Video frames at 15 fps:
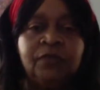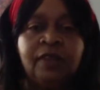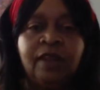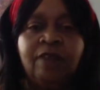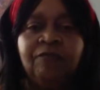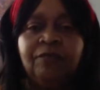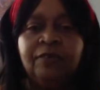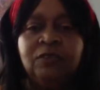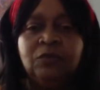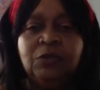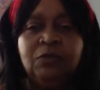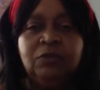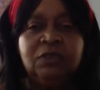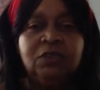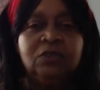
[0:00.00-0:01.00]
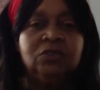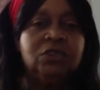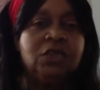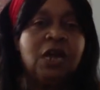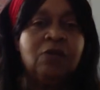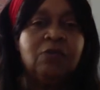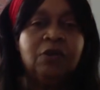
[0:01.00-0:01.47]
at first we were so
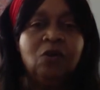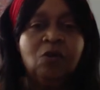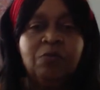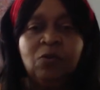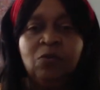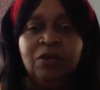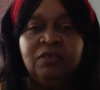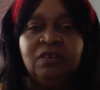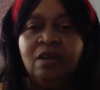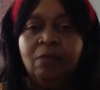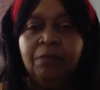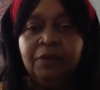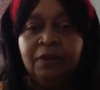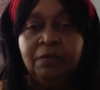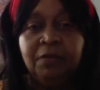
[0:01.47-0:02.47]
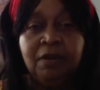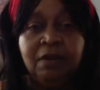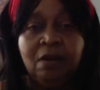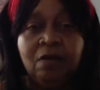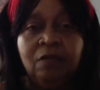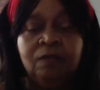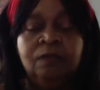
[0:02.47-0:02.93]
shocked when Oprah wasn't helping them at
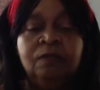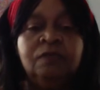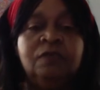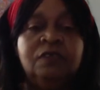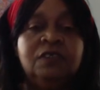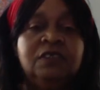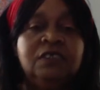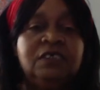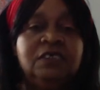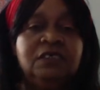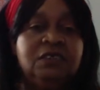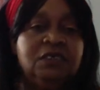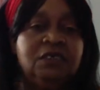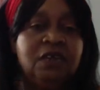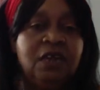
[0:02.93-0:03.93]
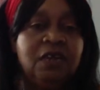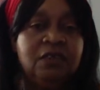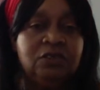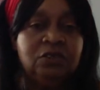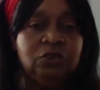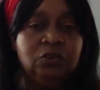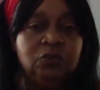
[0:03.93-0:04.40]
all. Then suddenly she gave the
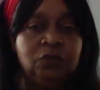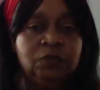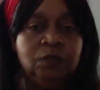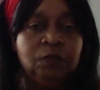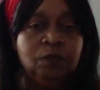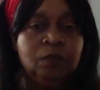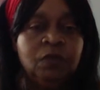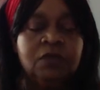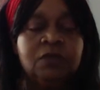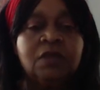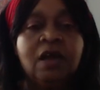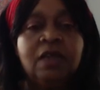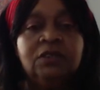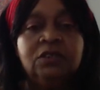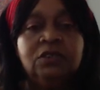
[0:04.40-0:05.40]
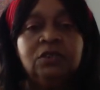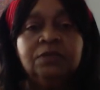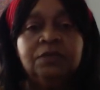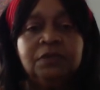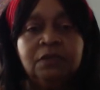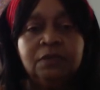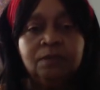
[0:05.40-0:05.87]
2
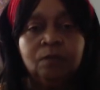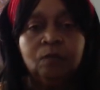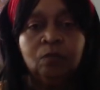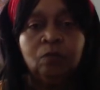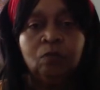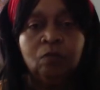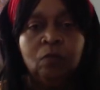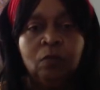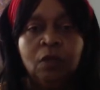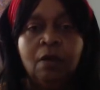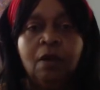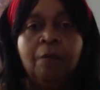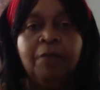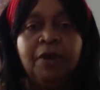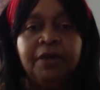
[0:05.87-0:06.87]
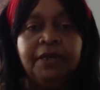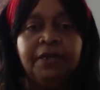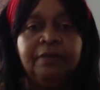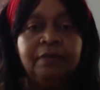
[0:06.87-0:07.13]
scholarships, money